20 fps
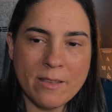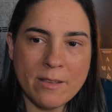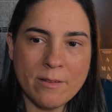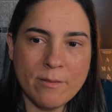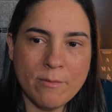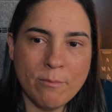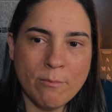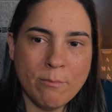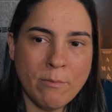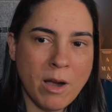
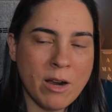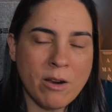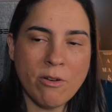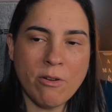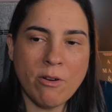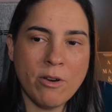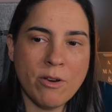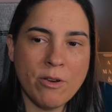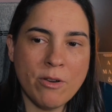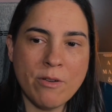
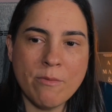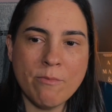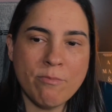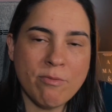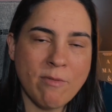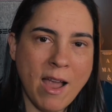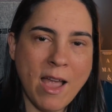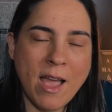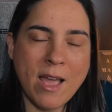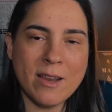micro
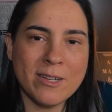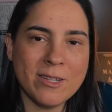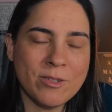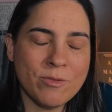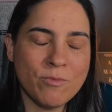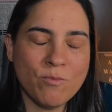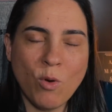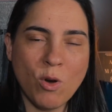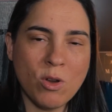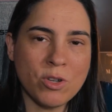brand
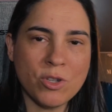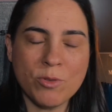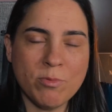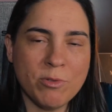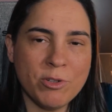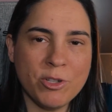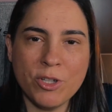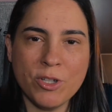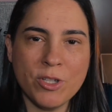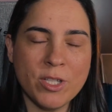watch
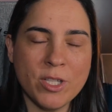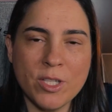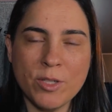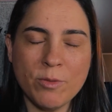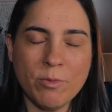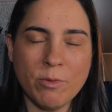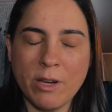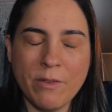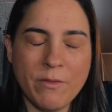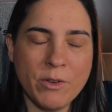producers,
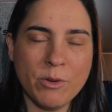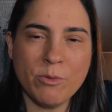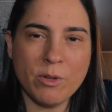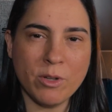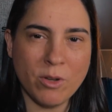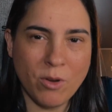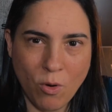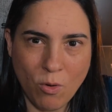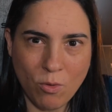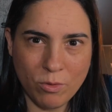whatever you want to
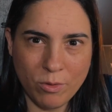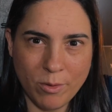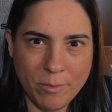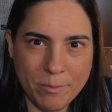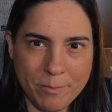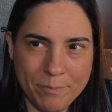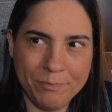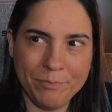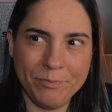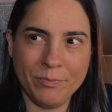call
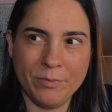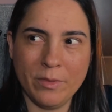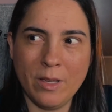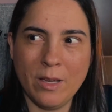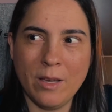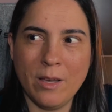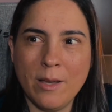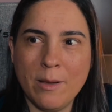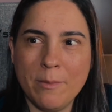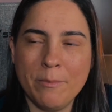them,
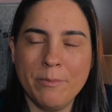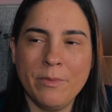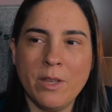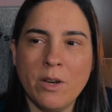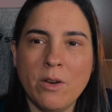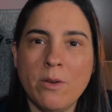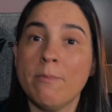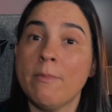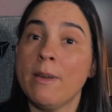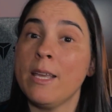they
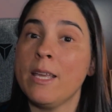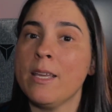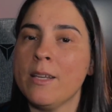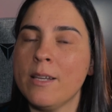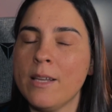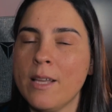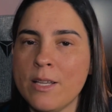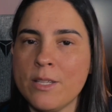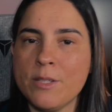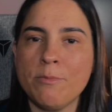don't make
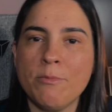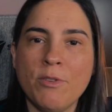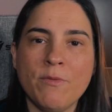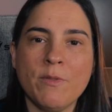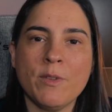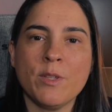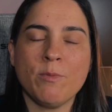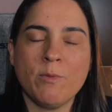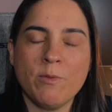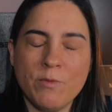in-house
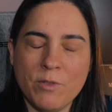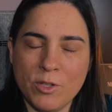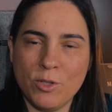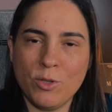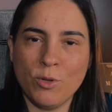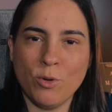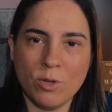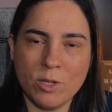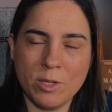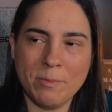movements. We've just
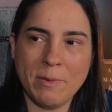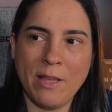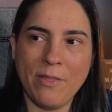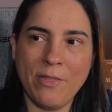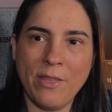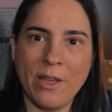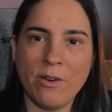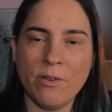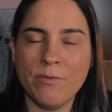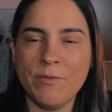talked about
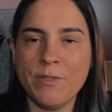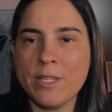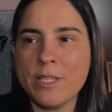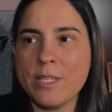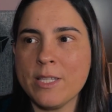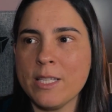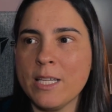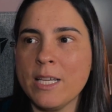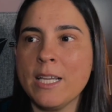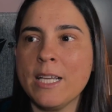that,
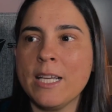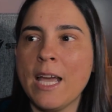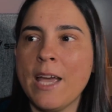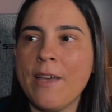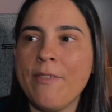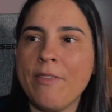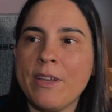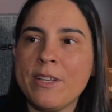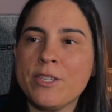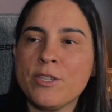obviously,
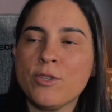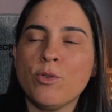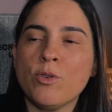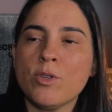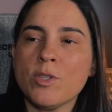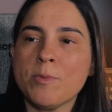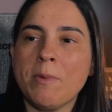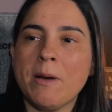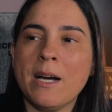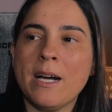and they
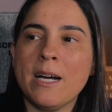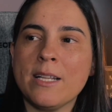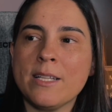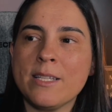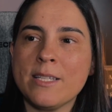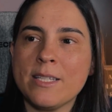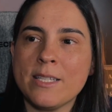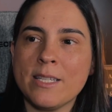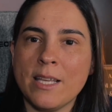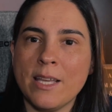source
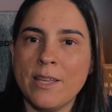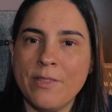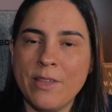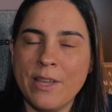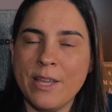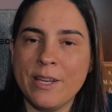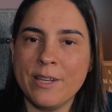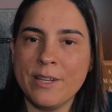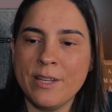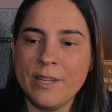parts and
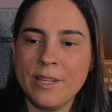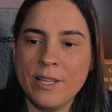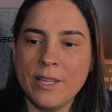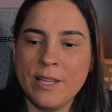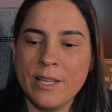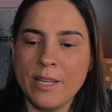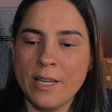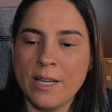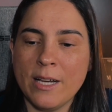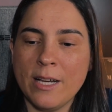then
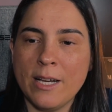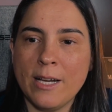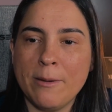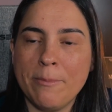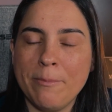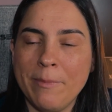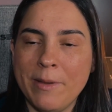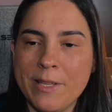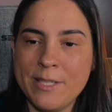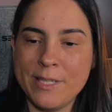
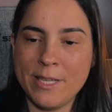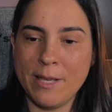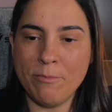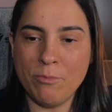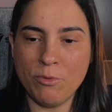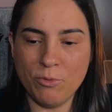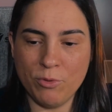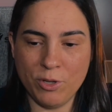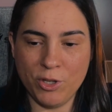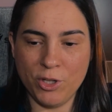
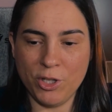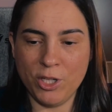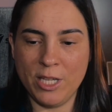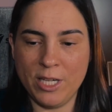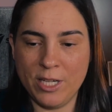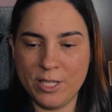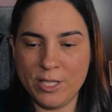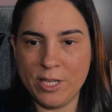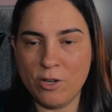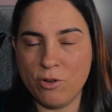assemble usually in
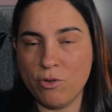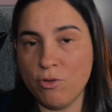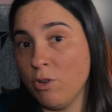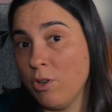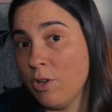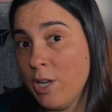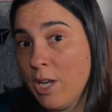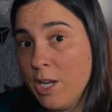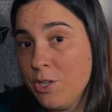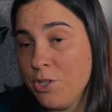a central
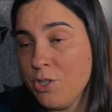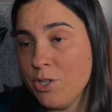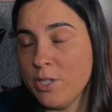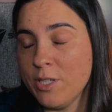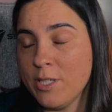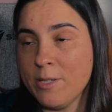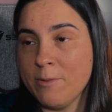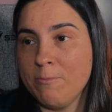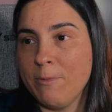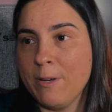location
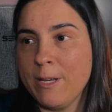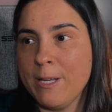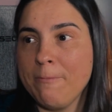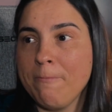somewhere.